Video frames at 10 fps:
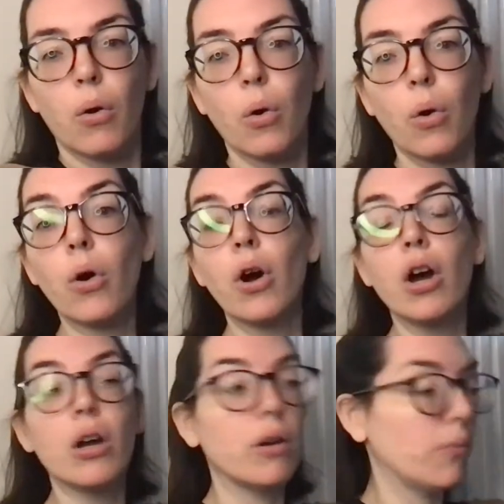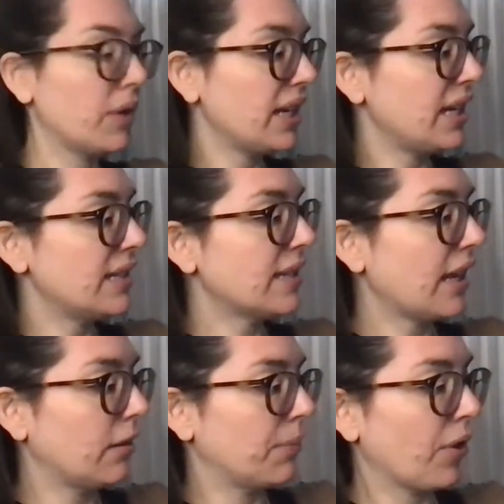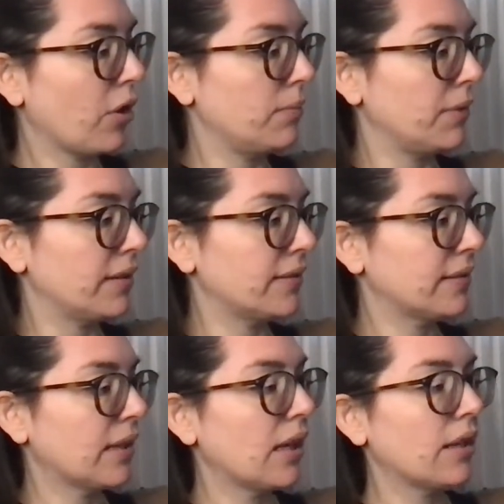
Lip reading: Or we need to help the homeless.